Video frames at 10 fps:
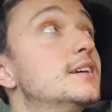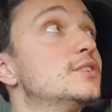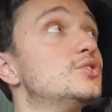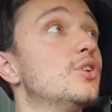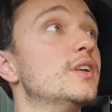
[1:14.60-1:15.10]

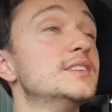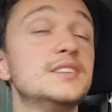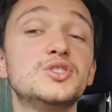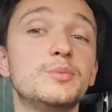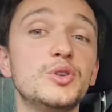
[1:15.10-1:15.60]
So it's
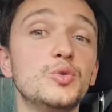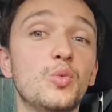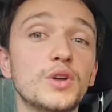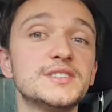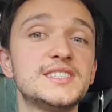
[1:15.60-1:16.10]
a
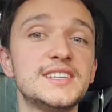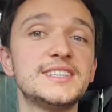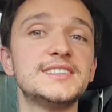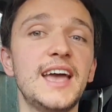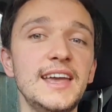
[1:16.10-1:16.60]

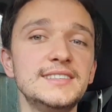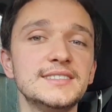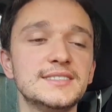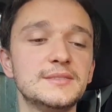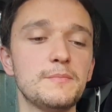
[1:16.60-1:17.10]
W168.
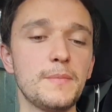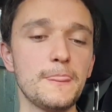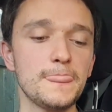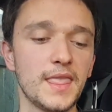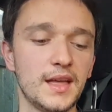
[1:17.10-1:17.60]

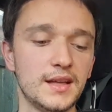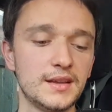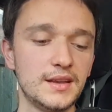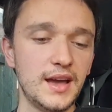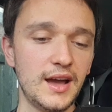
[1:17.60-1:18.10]

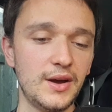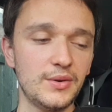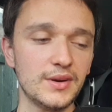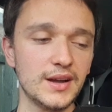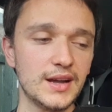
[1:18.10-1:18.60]

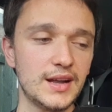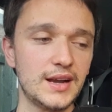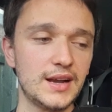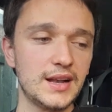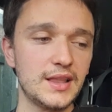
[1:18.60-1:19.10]
Now,
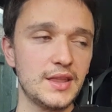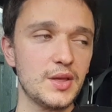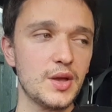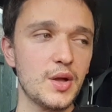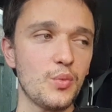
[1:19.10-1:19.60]

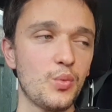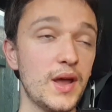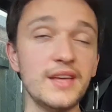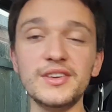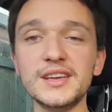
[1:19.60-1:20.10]

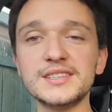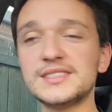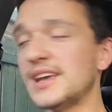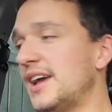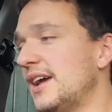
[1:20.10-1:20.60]
whenever you
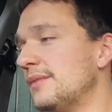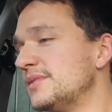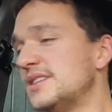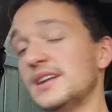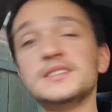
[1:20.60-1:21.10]
say
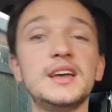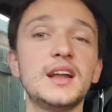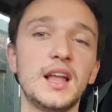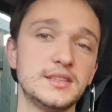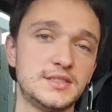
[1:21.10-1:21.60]
Mercedes
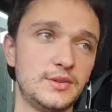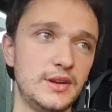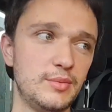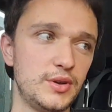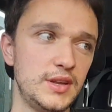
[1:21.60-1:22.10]
A-Class to
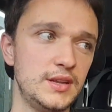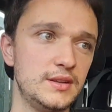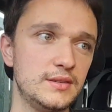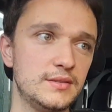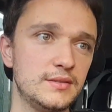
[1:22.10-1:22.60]
anybody
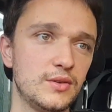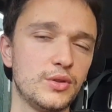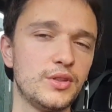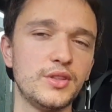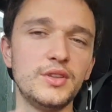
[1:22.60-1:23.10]

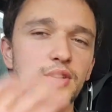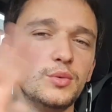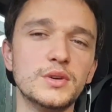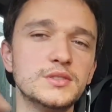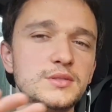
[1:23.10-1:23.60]
other than the new
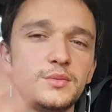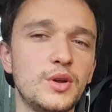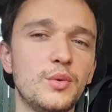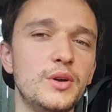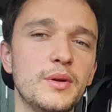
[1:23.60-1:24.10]
ones, we're
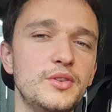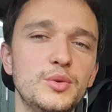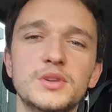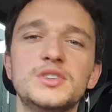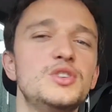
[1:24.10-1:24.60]
not worried about the new
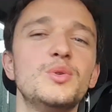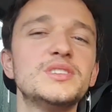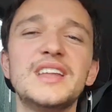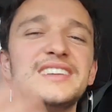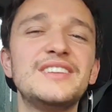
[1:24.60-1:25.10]
ones. The new ones
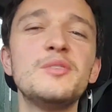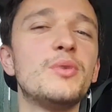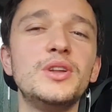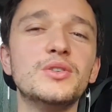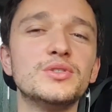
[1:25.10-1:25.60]
are nice.
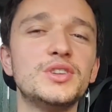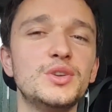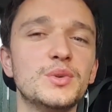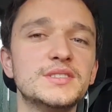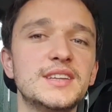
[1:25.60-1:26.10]
Everybody knows the new
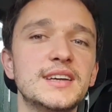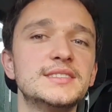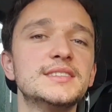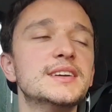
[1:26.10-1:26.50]
ones are nice.